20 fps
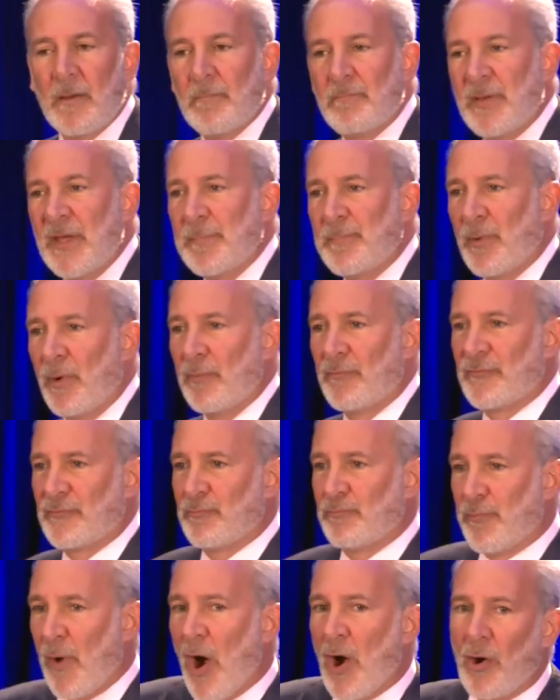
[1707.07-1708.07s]
people
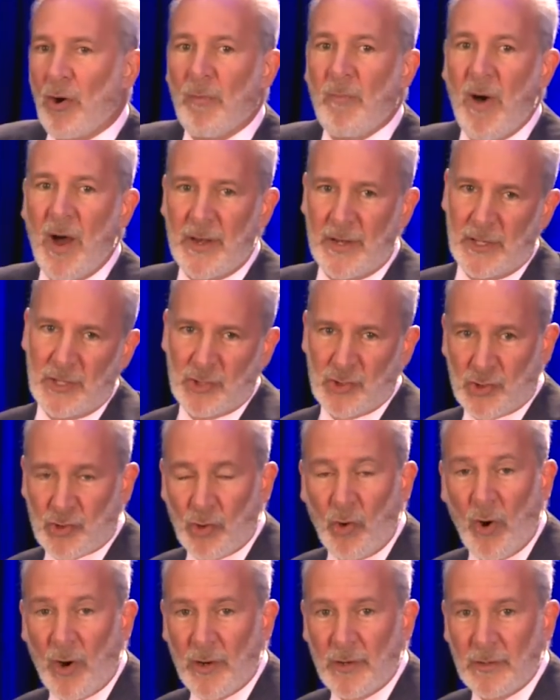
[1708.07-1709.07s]
borrow money
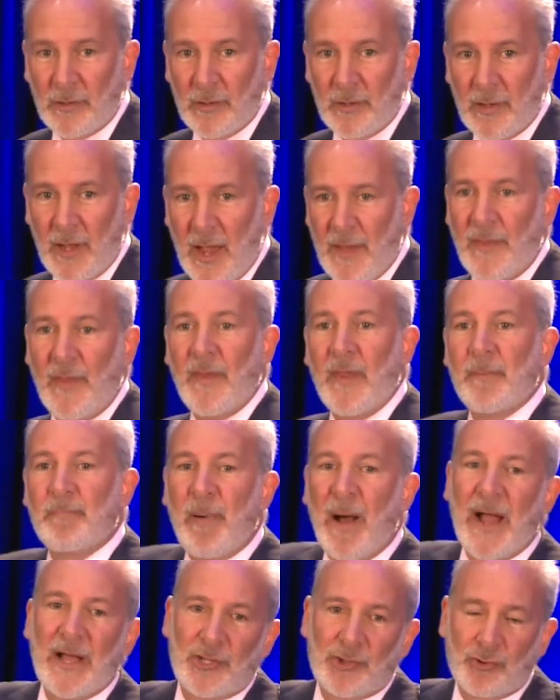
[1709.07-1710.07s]
short and then they
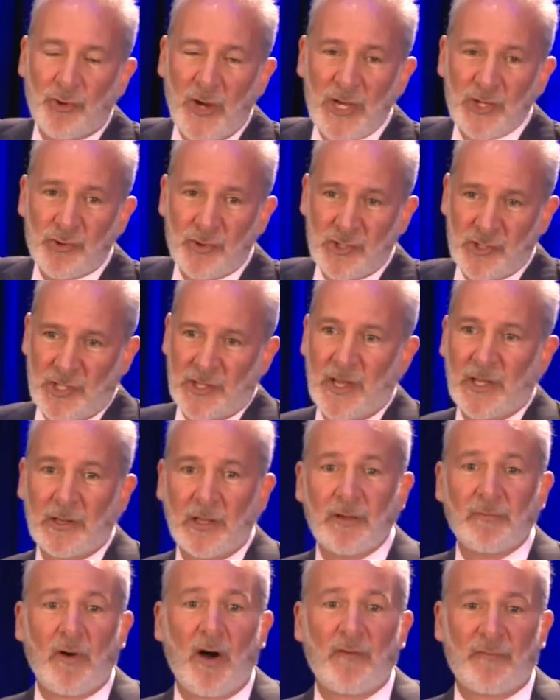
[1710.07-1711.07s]
buy treasuries and they
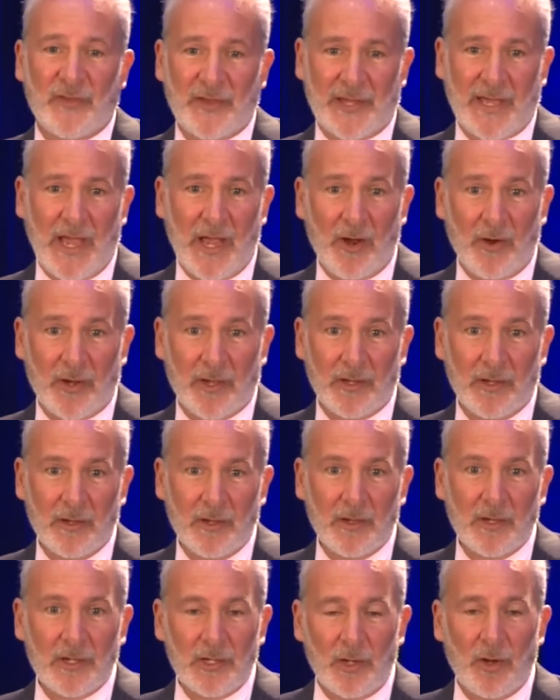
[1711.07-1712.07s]
live off the carry.
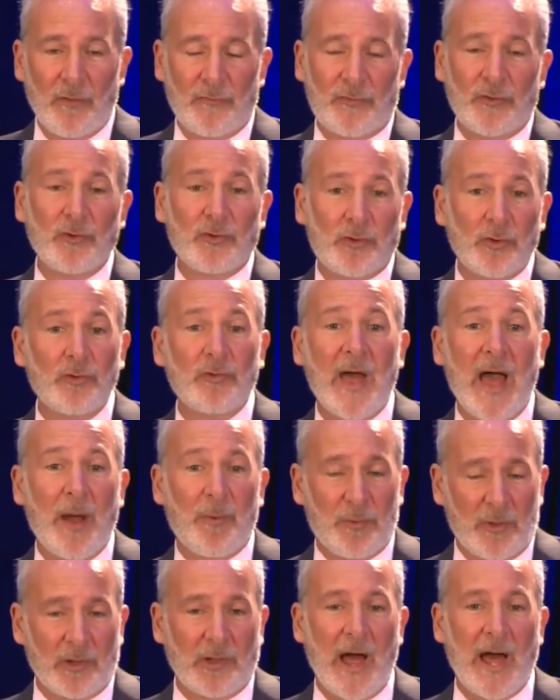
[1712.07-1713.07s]
You know, if you do
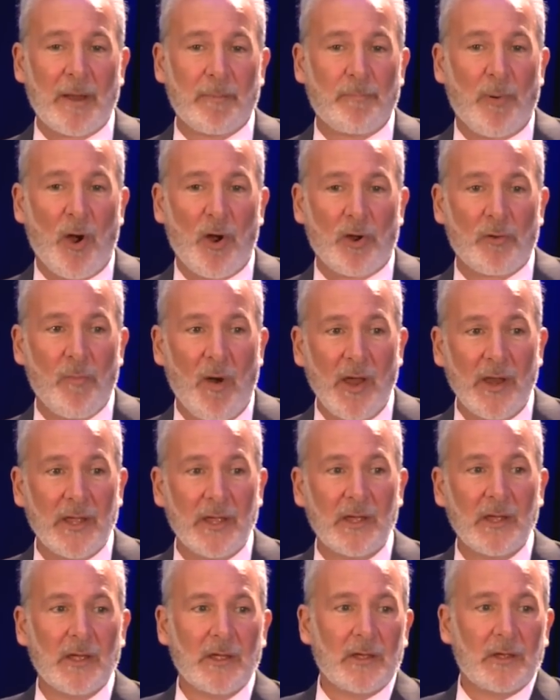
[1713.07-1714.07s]
that with a lot of borrowed
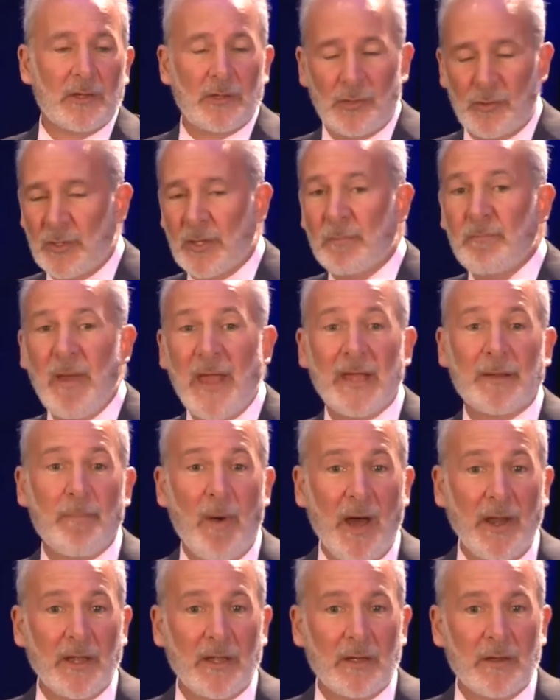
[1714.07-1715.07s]
money, you can make
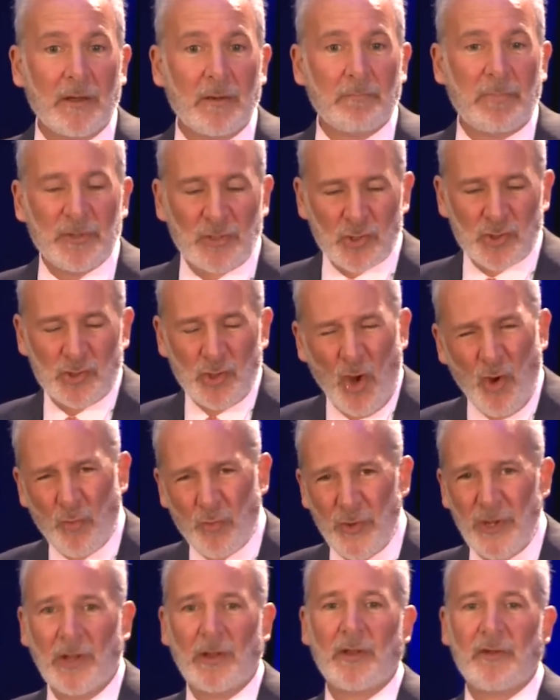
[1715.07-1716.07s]
money. But there's no
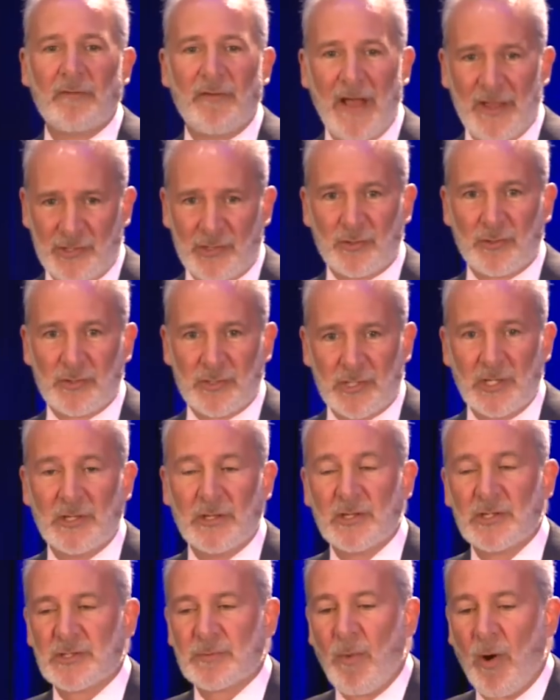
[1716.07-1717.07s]
real investors
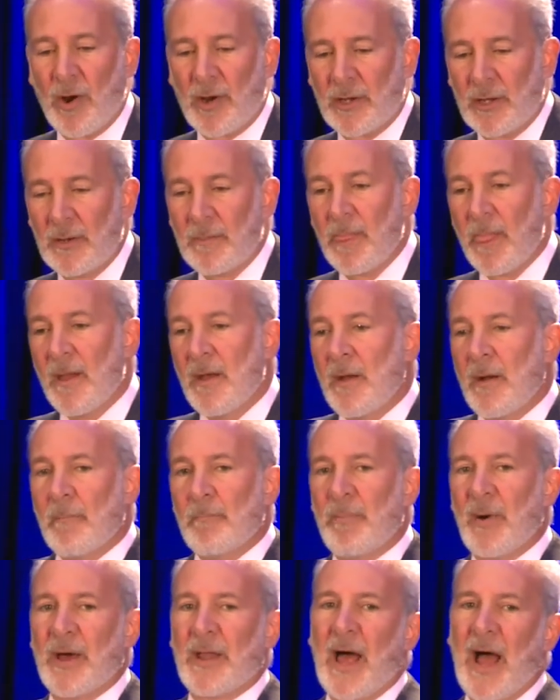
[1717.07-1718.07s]
in this market.
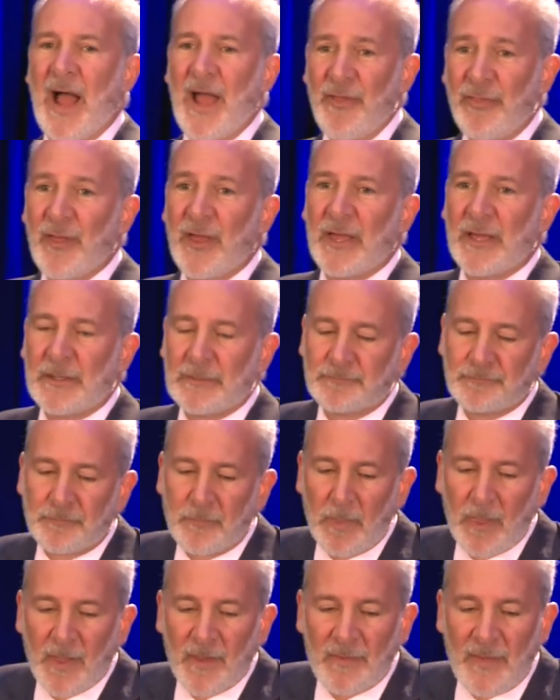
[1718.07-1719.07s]
But I think
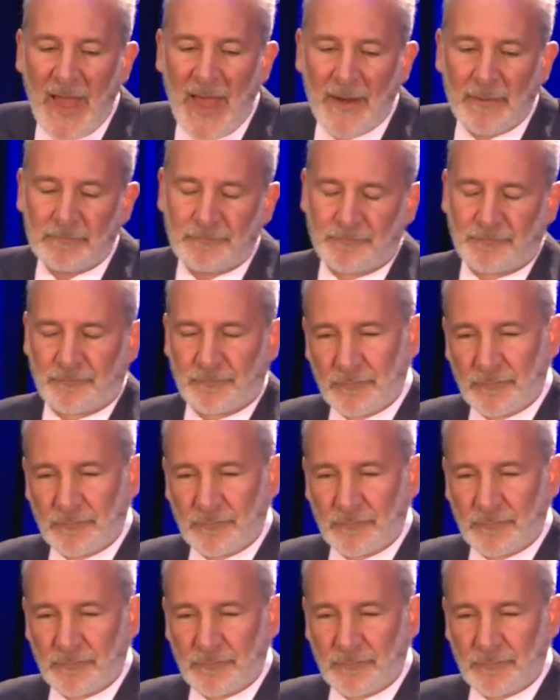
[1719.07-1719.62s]
that